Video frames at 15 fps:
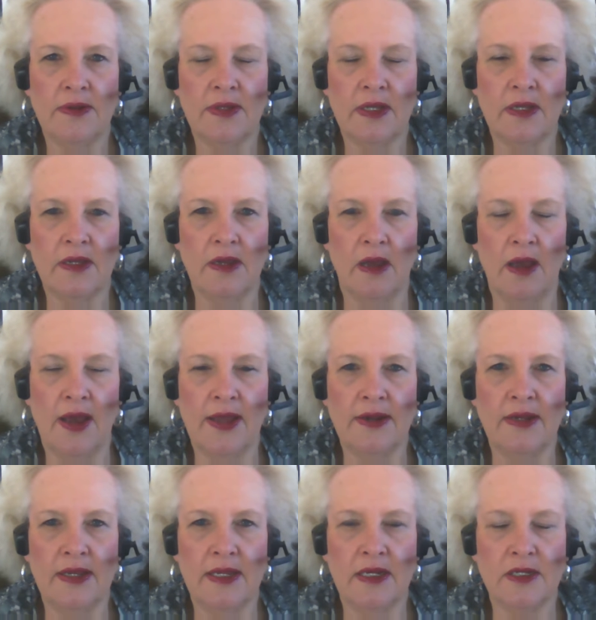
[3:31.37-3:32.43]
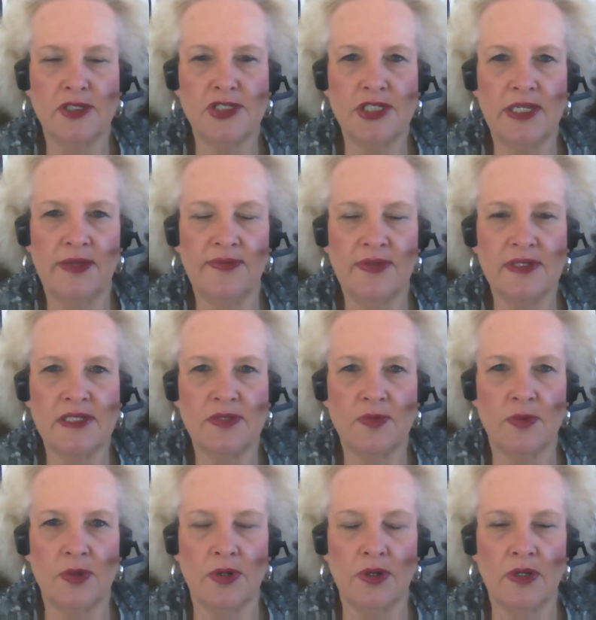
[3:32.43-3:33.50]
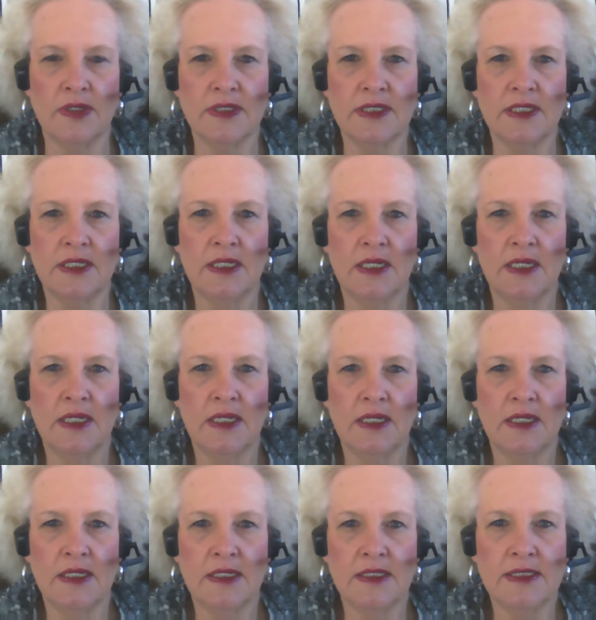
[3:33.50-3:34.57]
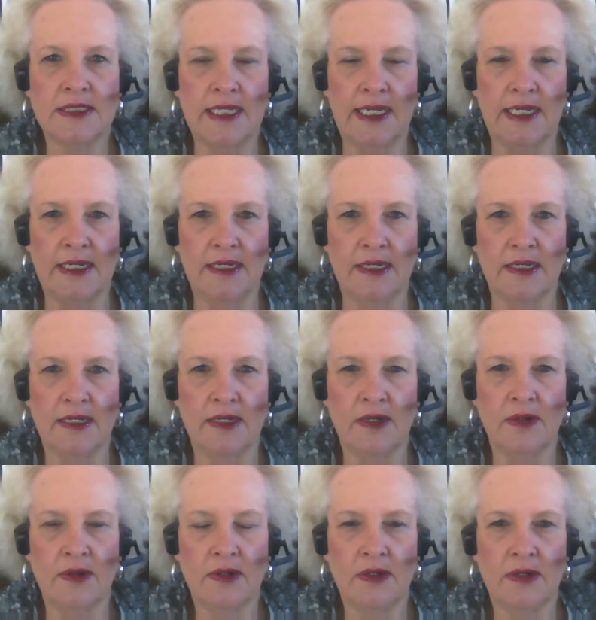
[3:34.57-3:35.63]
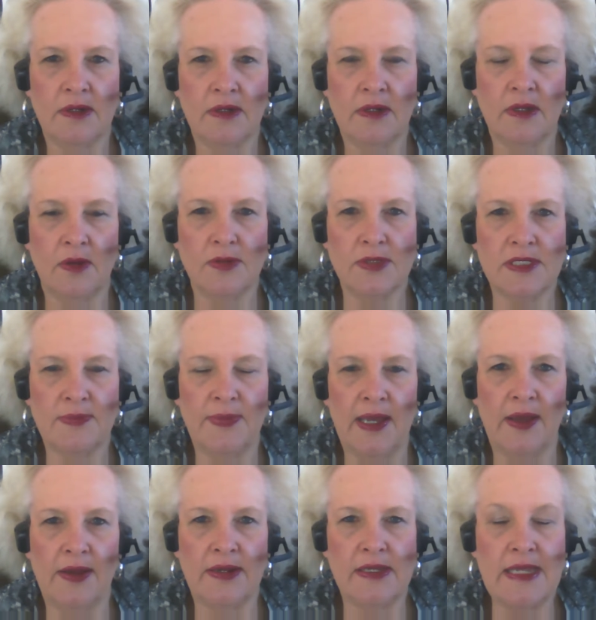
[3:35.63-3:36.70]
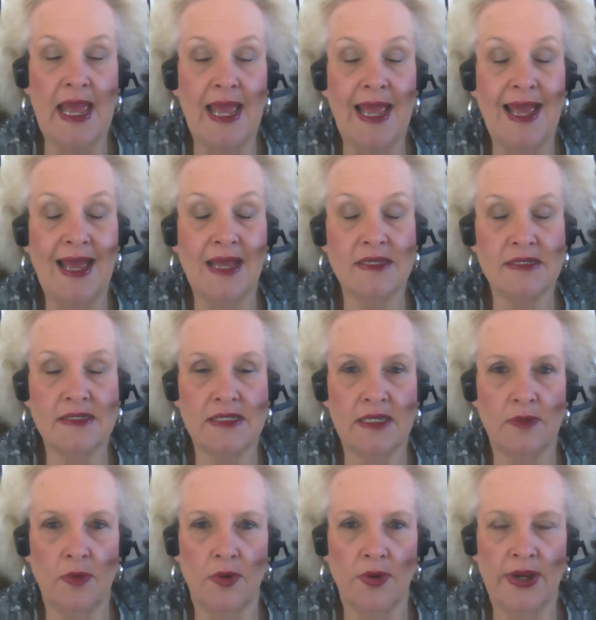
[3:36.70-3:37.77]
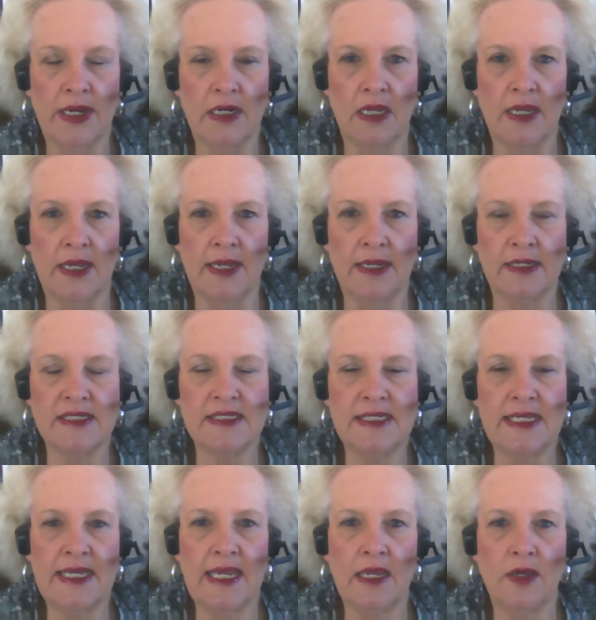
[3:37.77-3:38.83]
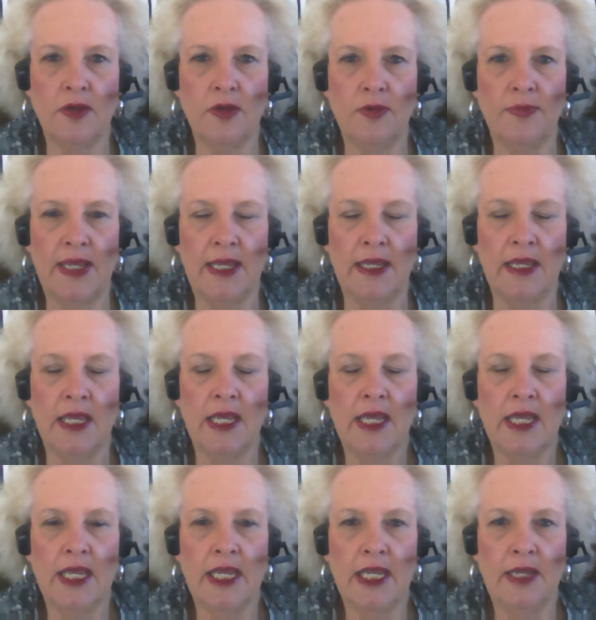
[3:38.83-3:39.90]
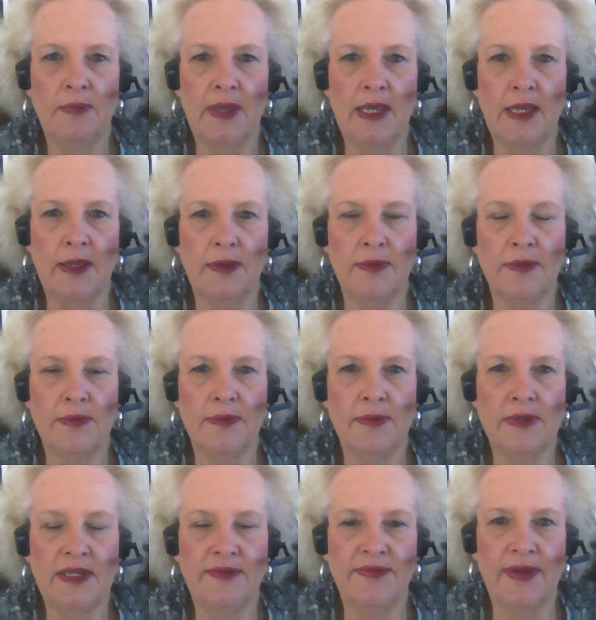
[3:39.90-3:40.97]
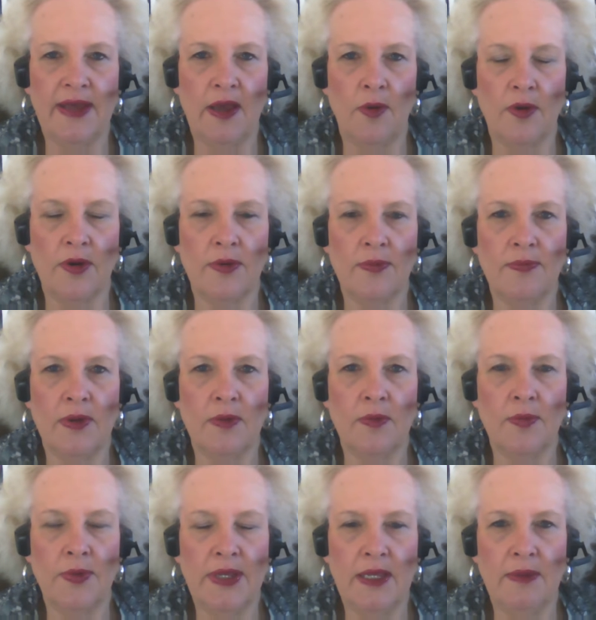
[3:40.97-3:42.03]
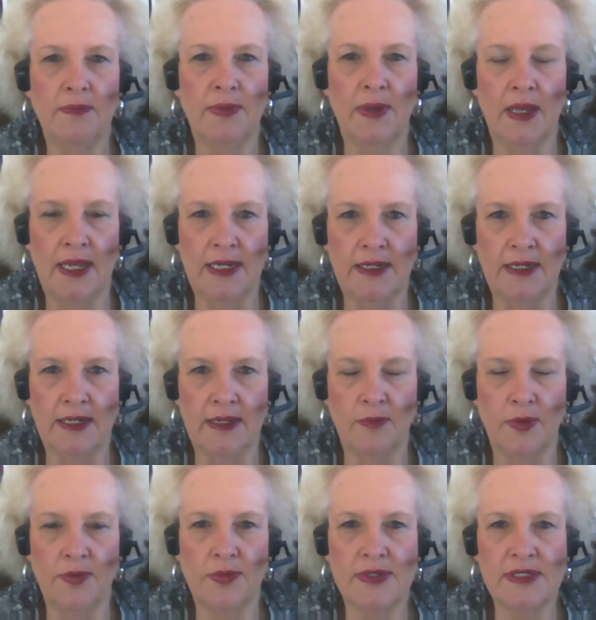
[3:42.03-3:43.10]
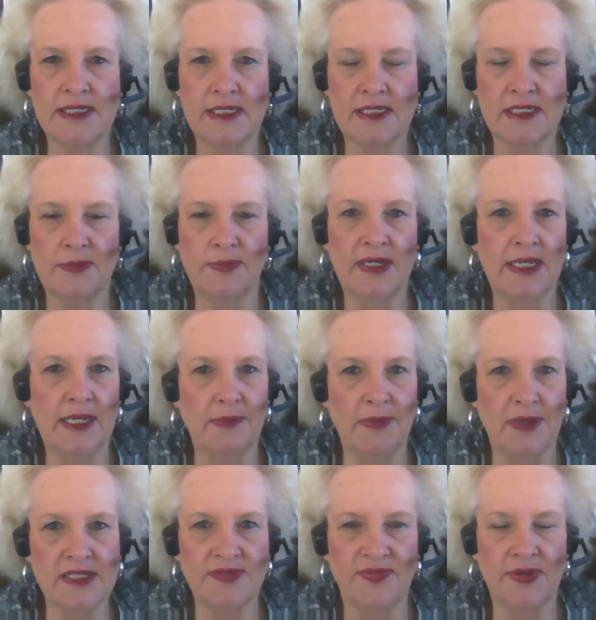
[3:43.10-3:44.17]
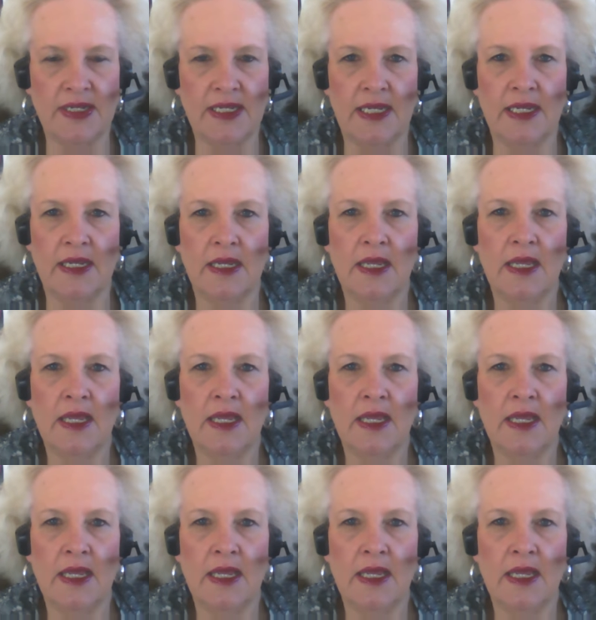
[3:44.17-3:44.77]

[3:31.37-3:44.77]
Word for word: the God, little g, of this world, Satan, goes about it as a roaring lion, seeking whom he may devour. But we bind him, we resist him, and he must flee.